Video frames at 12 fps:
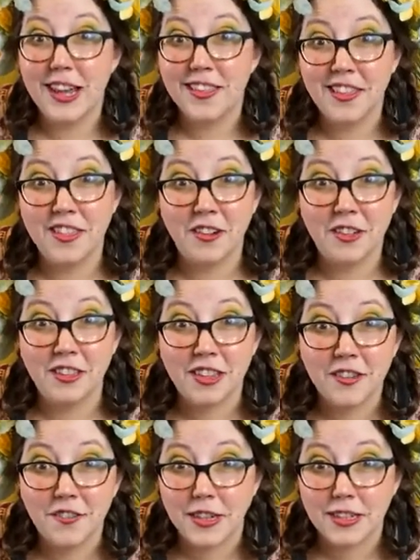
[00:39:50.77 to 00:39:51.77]
and then they're
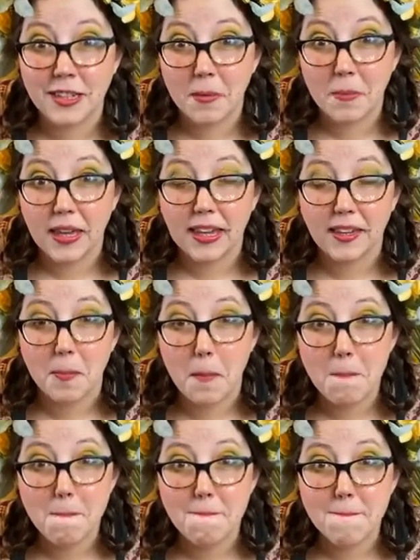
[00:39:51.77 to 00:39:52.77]
delivered to me.
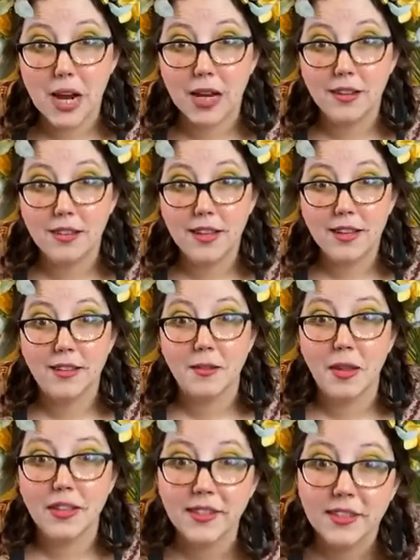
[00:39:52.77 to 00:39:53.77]
It's
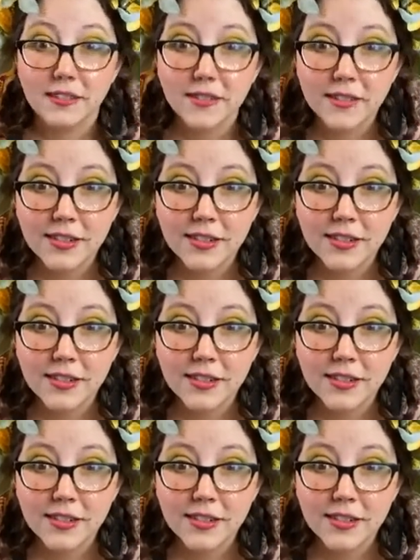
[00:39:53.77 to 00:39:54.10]
amazing.